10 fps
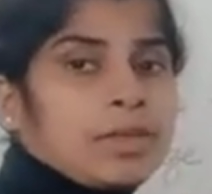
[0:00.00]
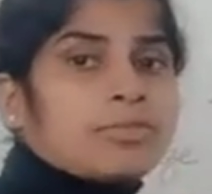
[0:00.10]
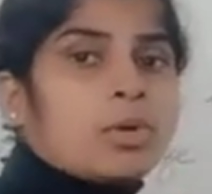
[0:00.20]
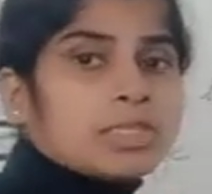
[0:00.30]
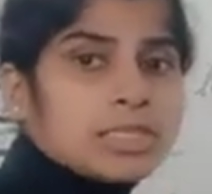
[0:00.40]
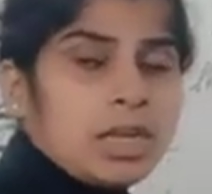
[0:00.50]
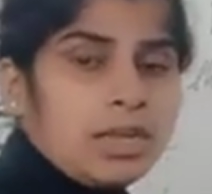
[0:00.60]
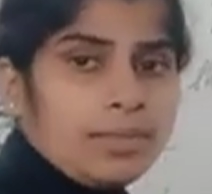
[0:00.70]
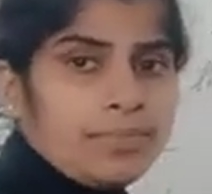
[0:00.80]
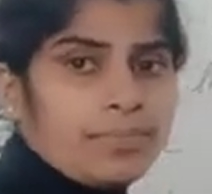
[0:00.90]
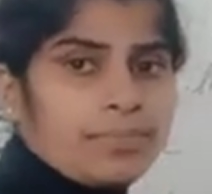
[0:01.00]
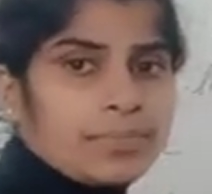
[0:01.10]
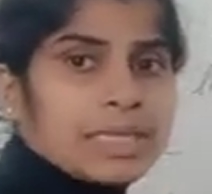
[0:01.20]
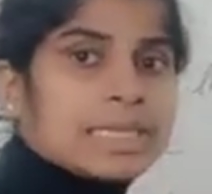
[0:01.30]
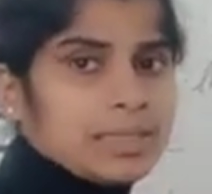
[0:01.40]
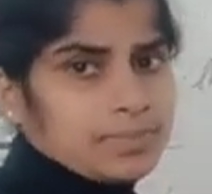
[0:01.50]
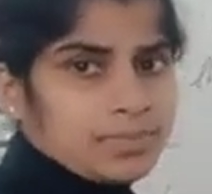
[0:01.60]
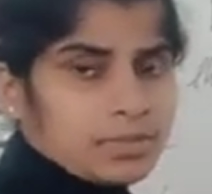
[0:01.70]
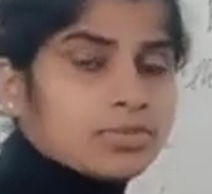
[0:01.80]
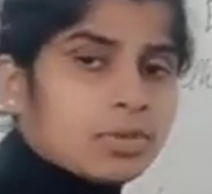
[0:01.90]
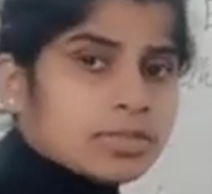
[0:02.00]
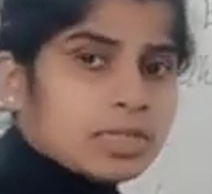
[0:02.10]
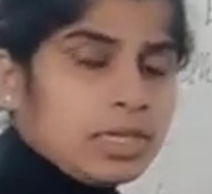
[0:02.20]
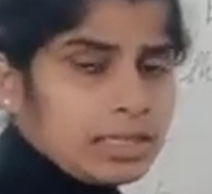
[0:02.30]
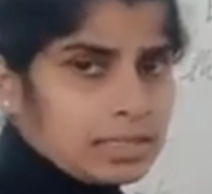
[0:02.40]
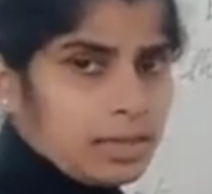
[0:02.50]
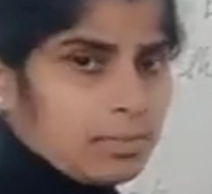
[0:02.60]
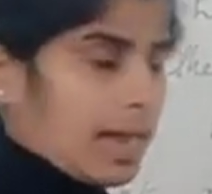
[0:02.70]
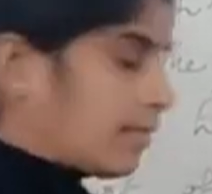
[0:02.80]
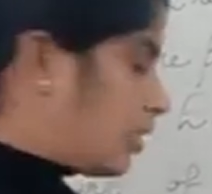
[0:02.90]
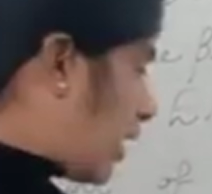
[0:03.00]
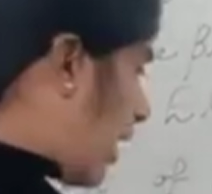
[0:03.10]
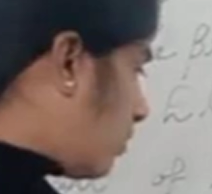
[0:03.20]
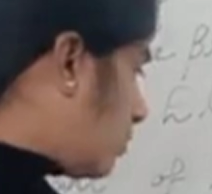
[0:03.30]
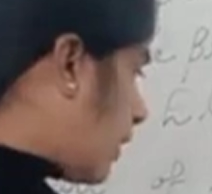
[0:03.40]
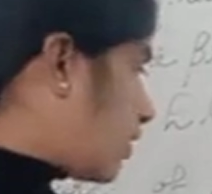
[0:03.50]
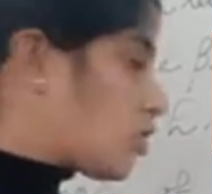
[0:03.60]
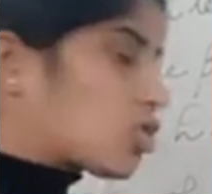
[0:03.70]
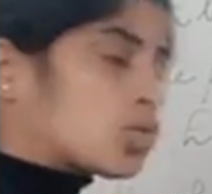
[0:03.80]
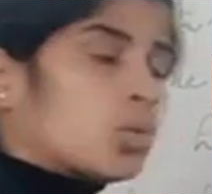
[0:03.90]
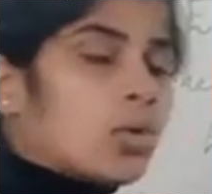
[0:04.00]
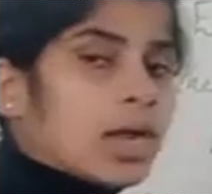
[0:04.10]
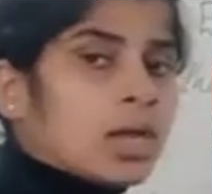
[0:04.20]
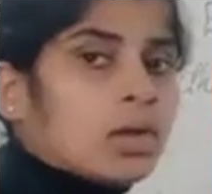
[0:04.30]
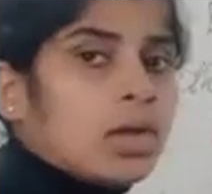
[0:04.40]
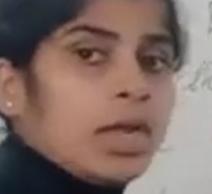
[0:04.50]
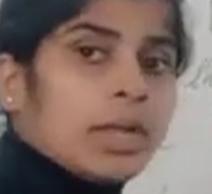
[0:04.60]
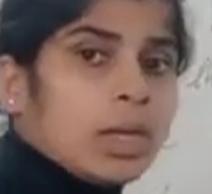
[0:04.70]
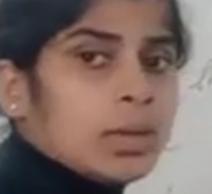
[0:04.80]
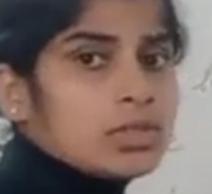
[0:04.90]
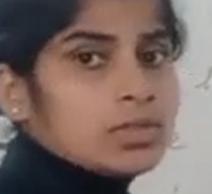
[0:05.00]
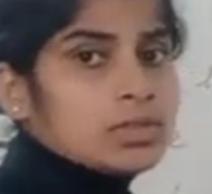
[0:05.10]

fossil gum. And it have that straw yellow